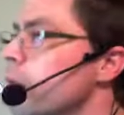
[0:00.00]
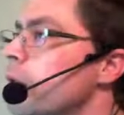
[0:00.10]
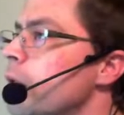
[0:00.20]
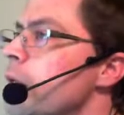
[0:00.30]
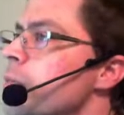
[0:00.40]

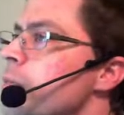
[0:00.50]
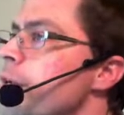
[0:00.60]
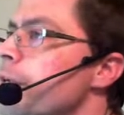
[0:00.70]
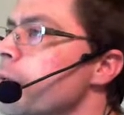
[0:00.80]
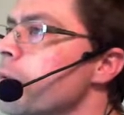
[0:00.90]
Well, I am
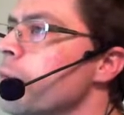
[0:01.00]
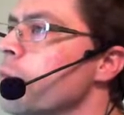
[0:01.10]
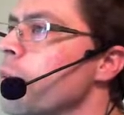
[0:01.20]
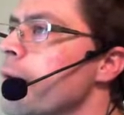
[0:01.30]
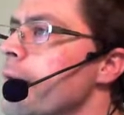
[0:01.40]
checking
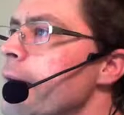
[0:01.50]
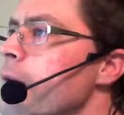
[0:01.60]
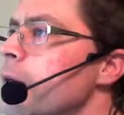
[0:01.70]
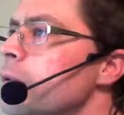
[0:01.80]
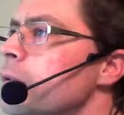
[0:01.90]
right
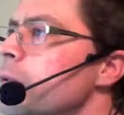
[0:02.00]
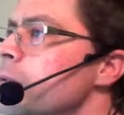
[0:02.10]
now.